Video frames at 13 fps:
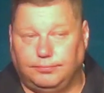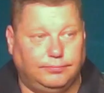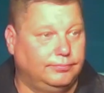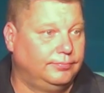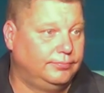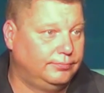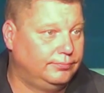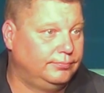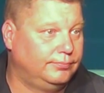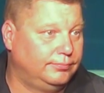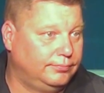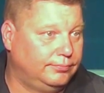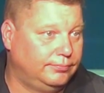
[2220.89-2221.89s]

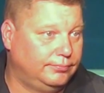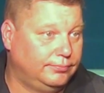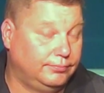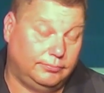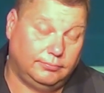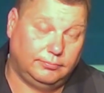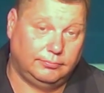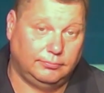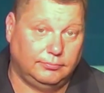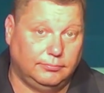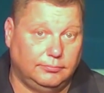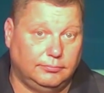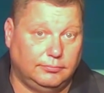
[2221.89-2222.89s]

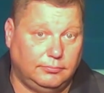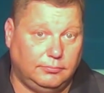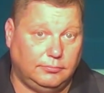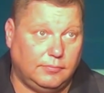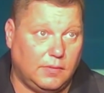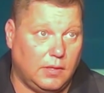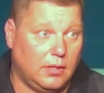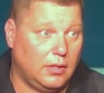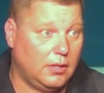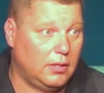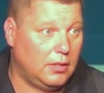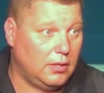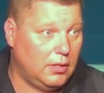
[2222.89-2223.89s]

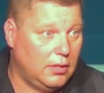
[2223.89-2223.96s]
[no speech]